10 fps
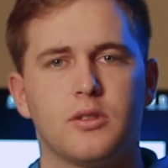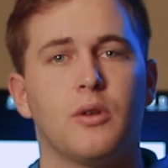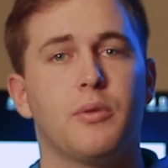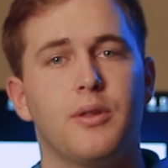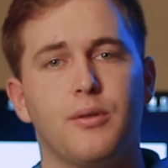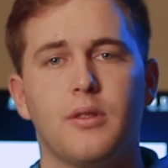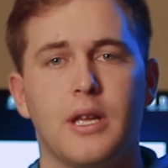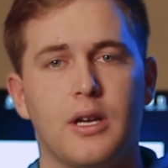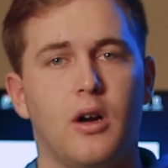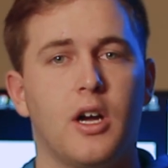So with all
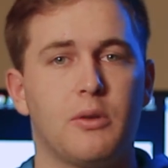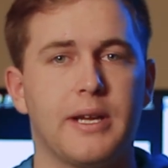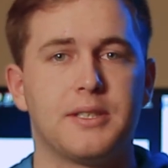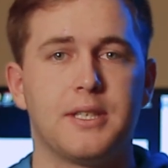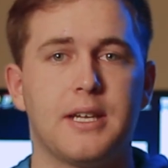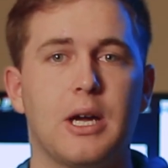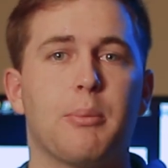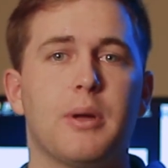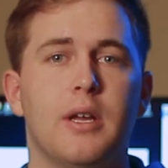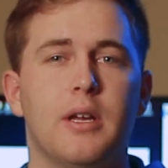that hardware set
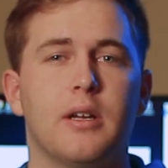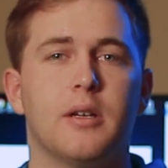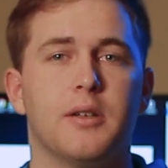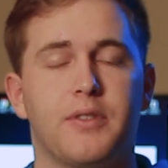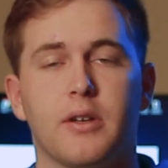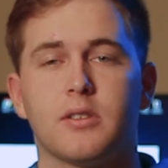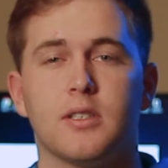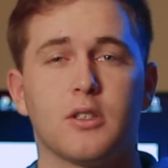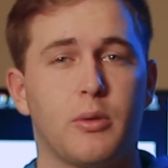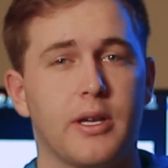up, if that was a
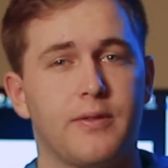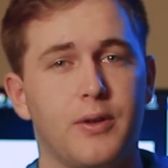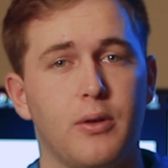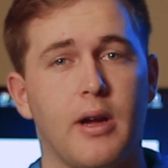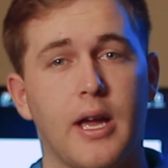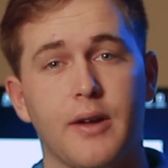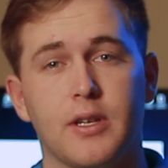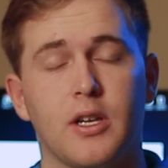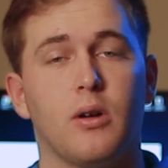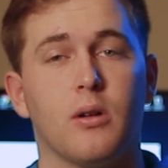little quick for you, I have
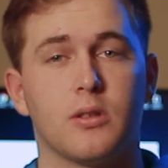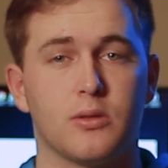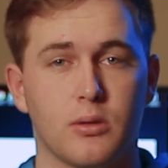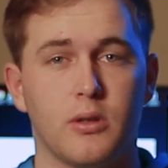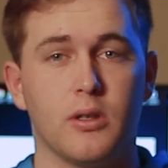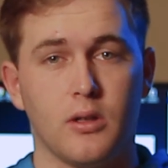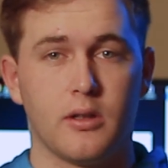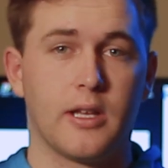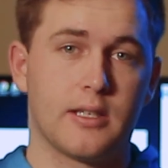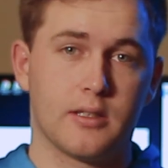done a whole tutorial
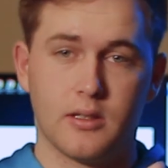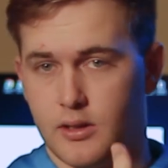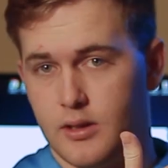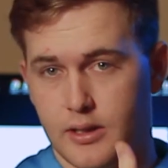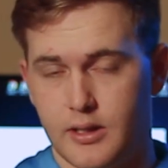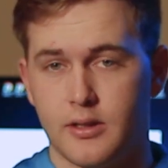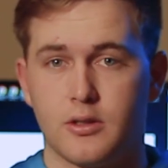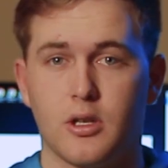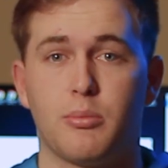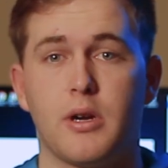on that, link in
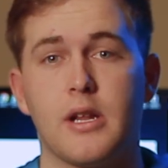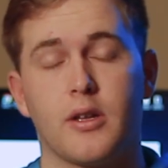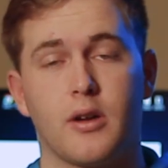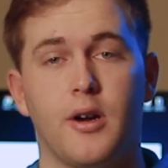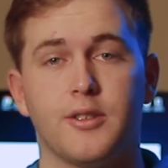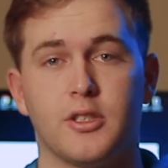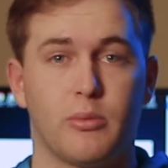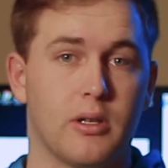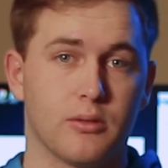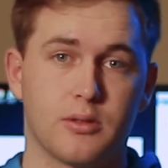the top right in the cards as
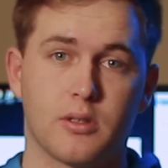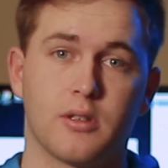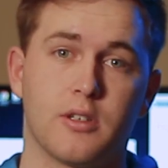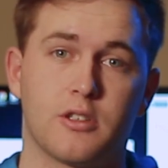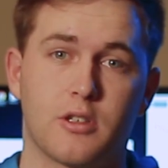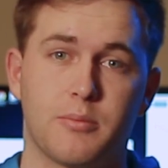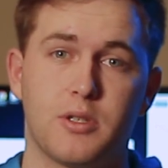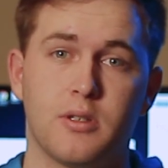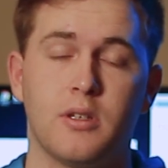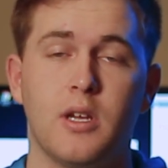well, also in the
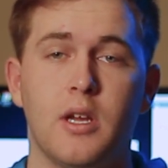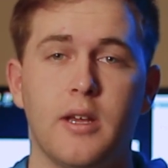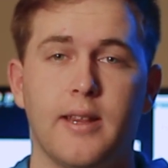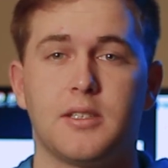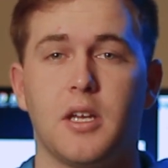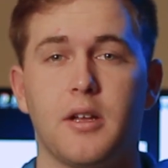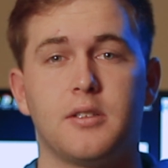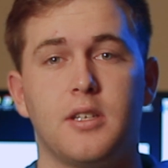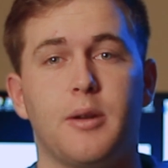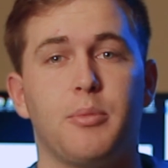description. That's how to
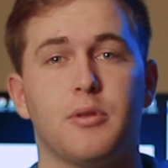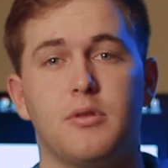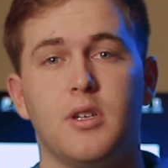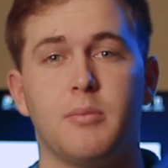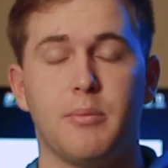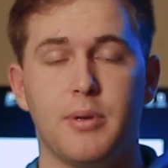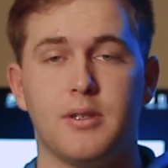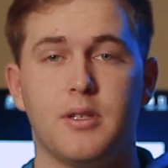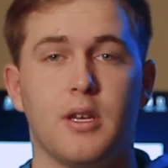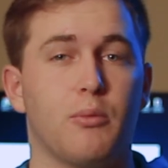set up your streaming
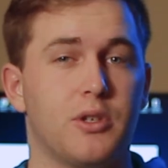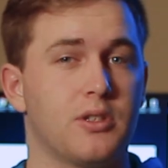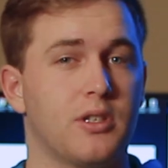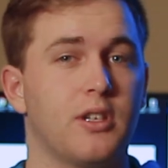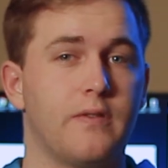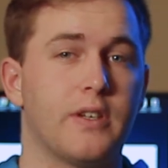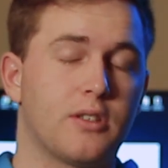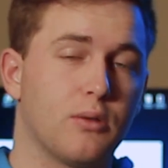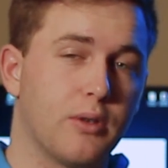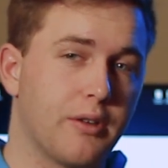PC. We're just going to
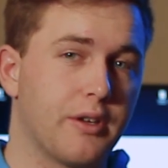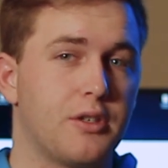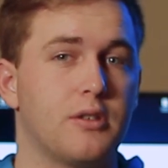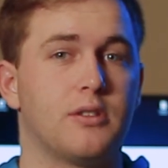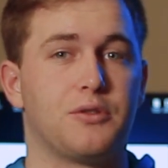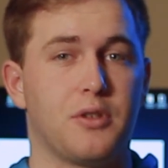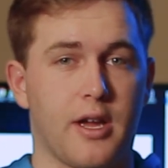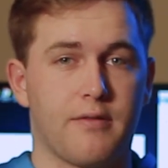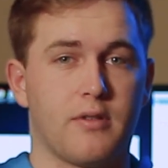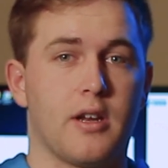fix the audio issues that you
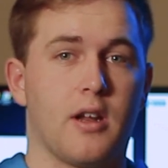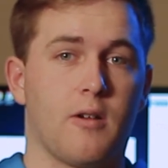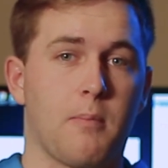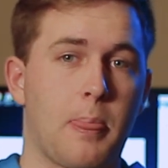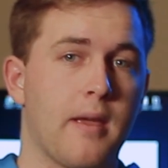have right now.